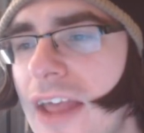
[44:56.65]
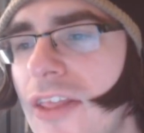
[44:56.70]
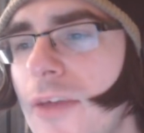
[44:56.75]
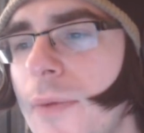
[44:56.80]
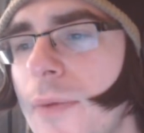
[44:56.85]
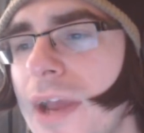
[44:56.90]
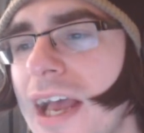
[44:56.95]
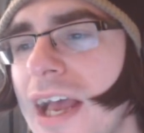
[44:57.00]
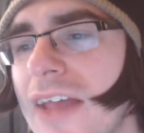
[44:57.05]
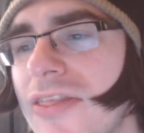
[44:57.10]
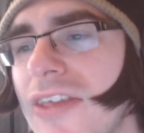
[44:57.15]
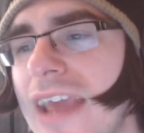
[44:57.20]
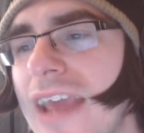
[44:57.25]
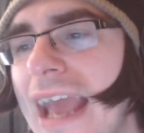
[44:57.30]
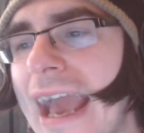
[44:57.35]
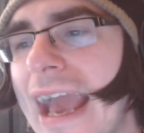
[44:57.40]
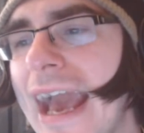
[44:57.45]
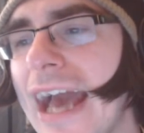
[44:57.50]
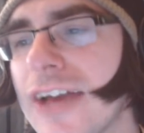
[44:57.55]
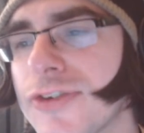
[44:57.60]
and then we got the
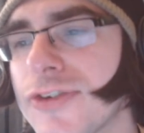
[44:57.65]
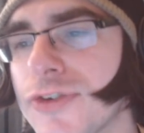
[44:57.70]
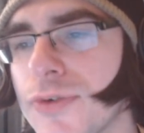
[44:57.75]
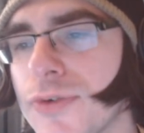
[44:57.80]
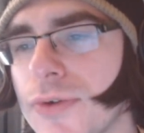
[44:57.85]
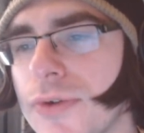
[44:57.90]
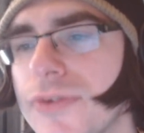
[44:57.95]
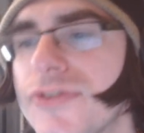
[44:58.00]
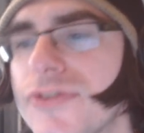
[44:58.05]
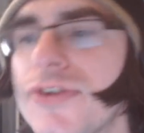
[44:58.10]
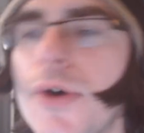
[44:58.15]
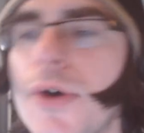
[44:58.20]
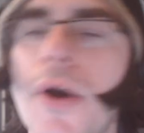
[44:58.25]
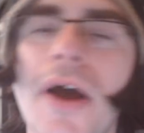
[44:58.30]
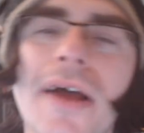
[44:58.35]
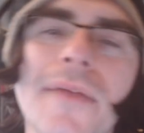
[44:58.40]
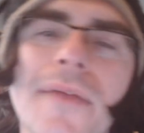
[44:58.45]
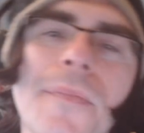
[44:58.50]
astral. So